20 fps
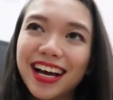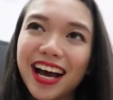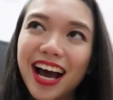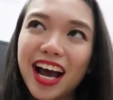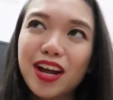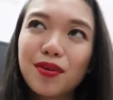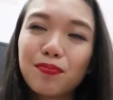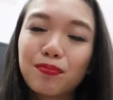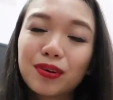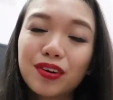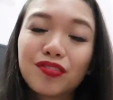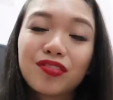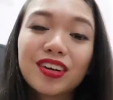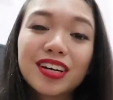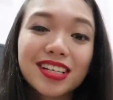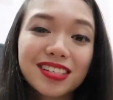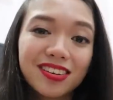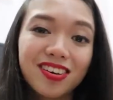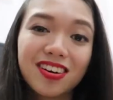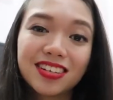I
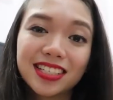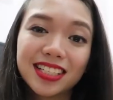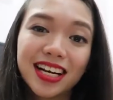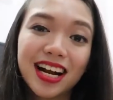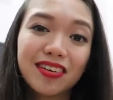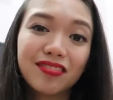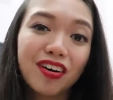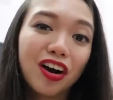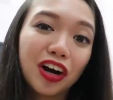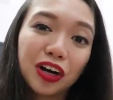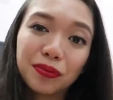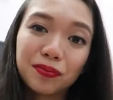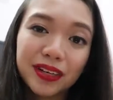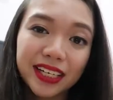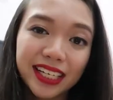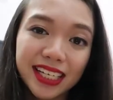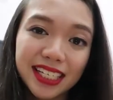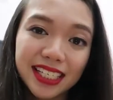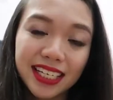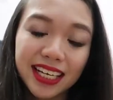prefer songs that have
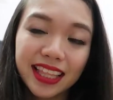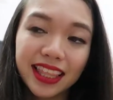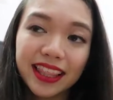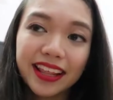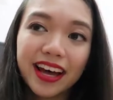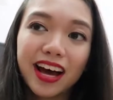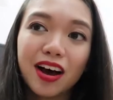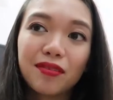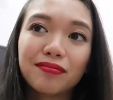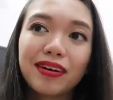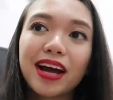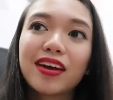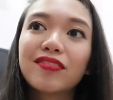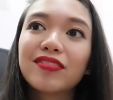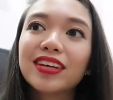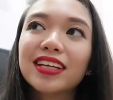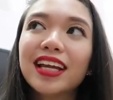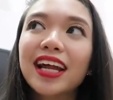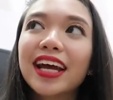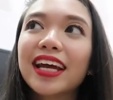harmonies in them. I
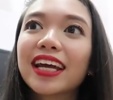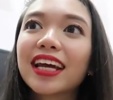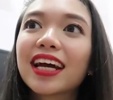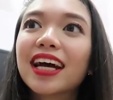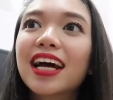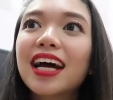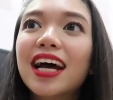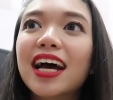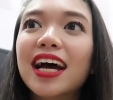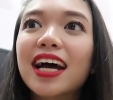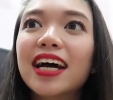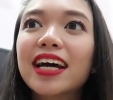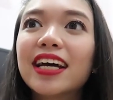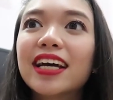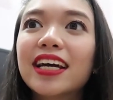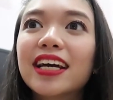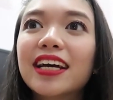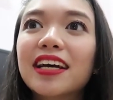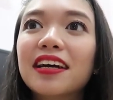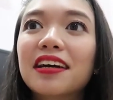feel like
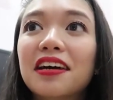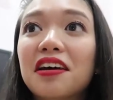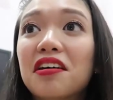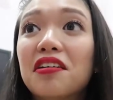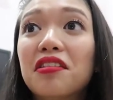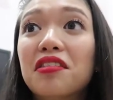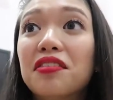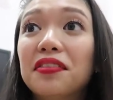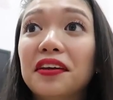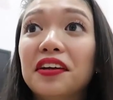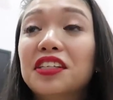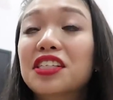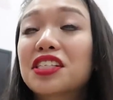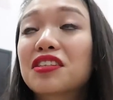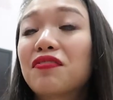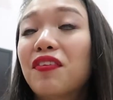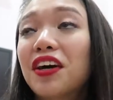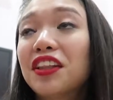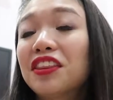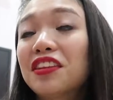they're just
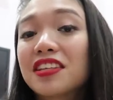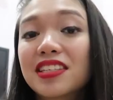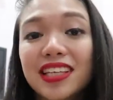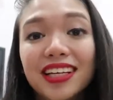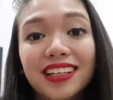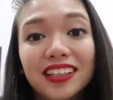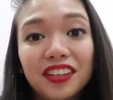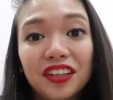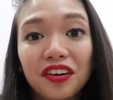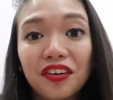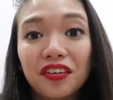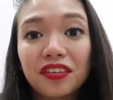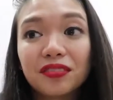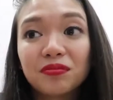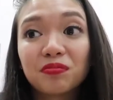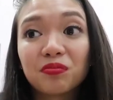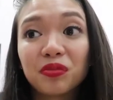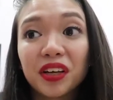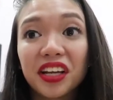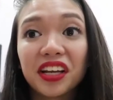fun to sing to
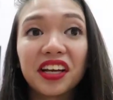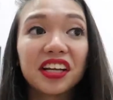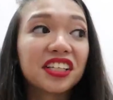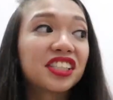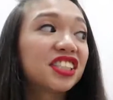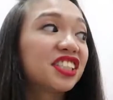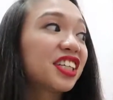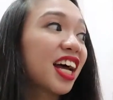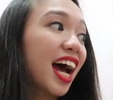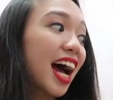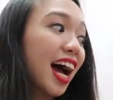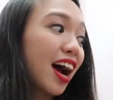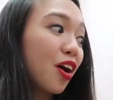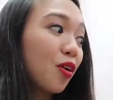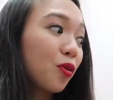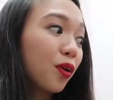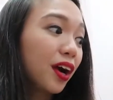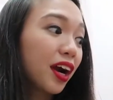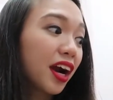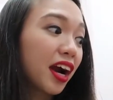in the
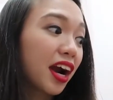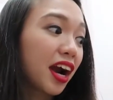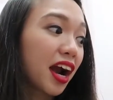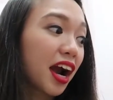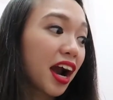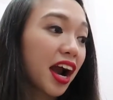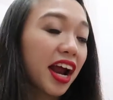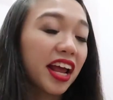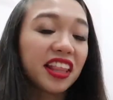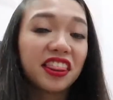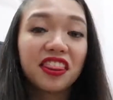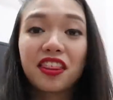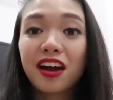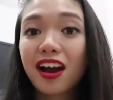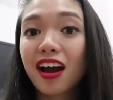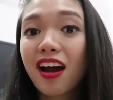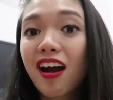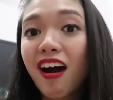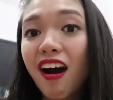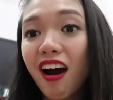shower, in the
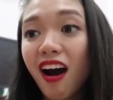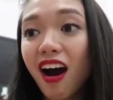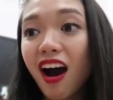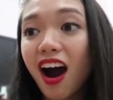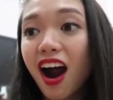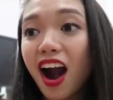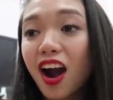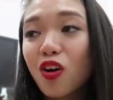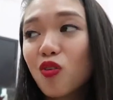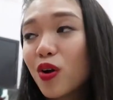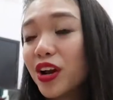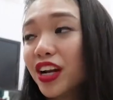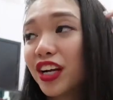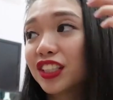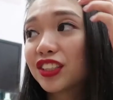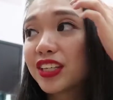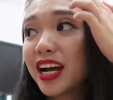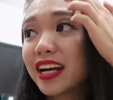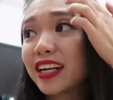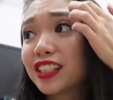car, when you're
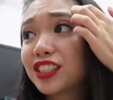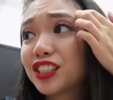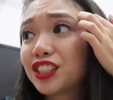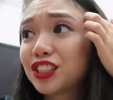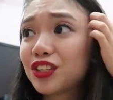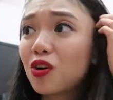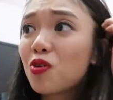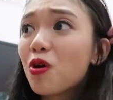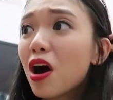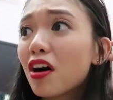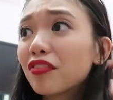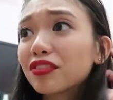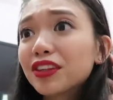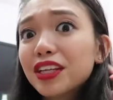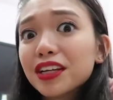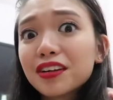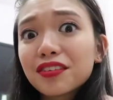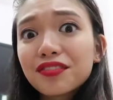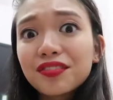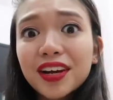trying to show off
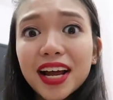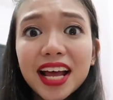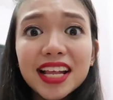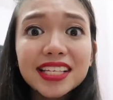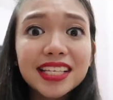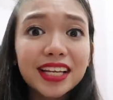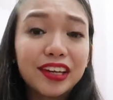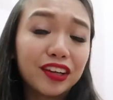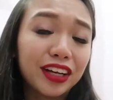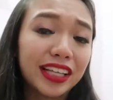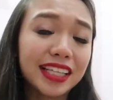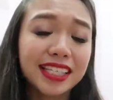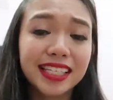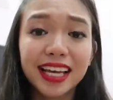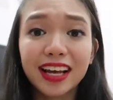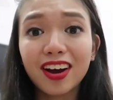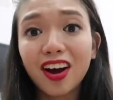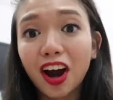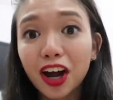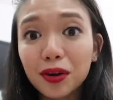to your friends that you can
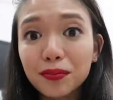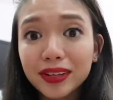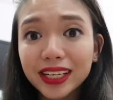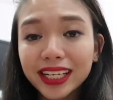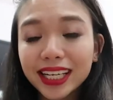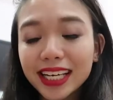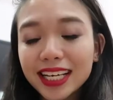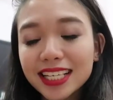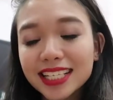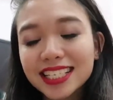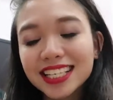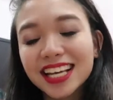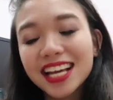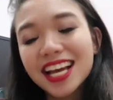sing harmonies.